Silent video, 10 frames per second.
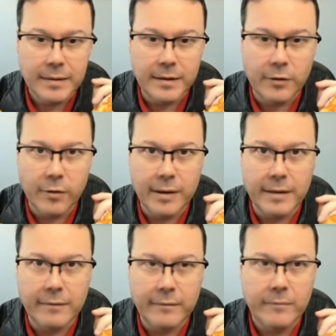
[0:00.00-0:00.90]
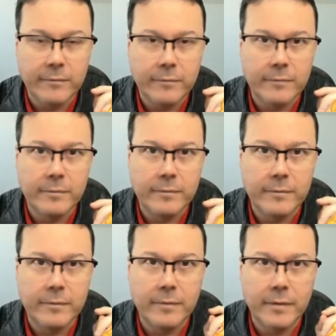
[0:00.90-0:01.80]
Annoying.
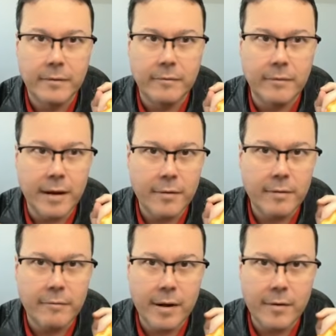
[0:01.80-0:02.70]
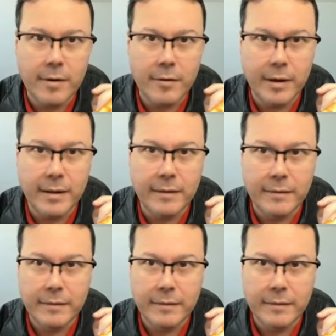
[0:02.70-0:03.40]
Very, very annoying.